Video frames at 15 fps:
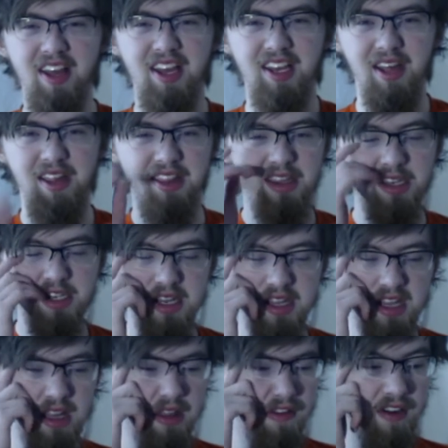Because you just
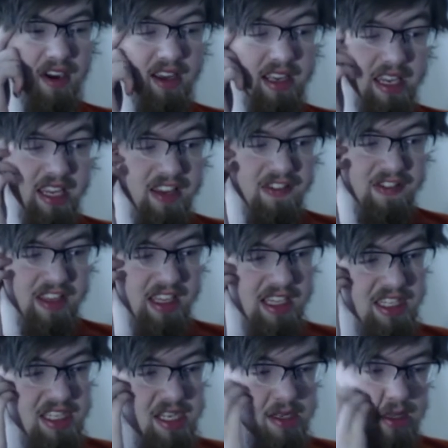see the fucking Eevee,
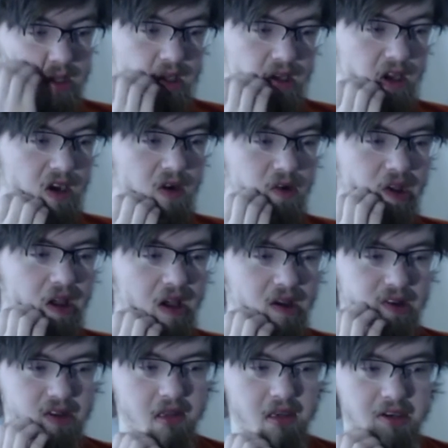he's just like, oh yeah,
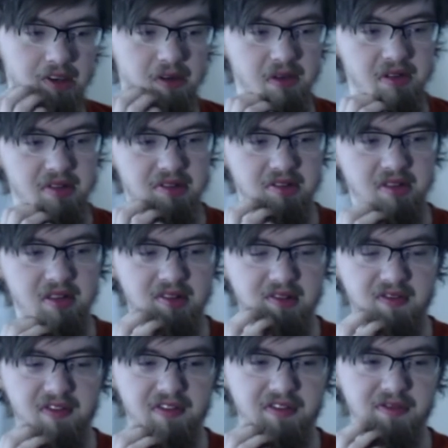you know, he's
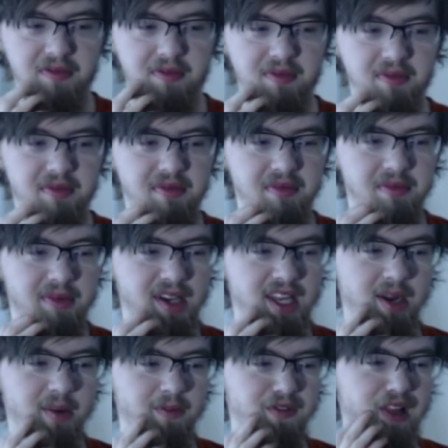
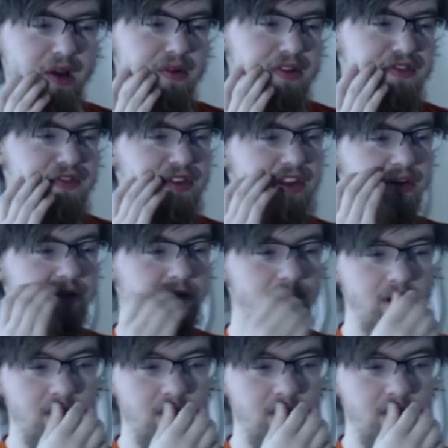picking up flowers for you,